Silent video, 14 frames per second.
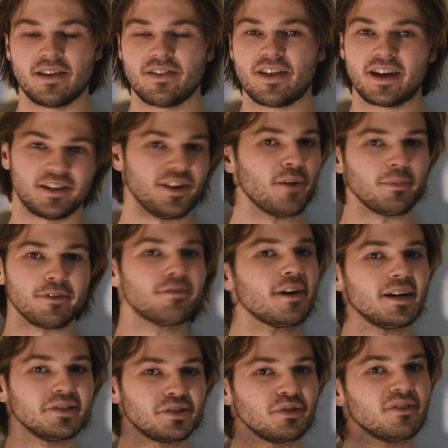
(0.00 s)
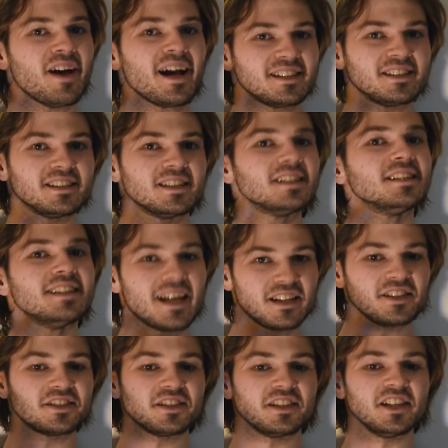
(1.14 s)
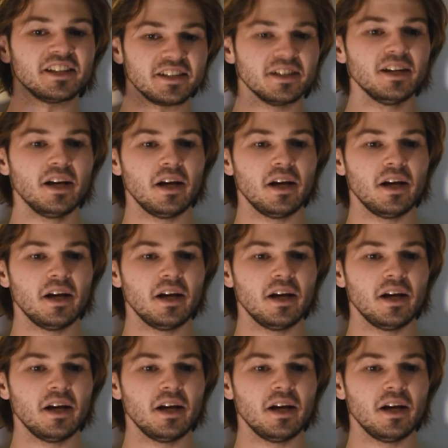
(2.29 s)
they cannot be found to have acted negligently.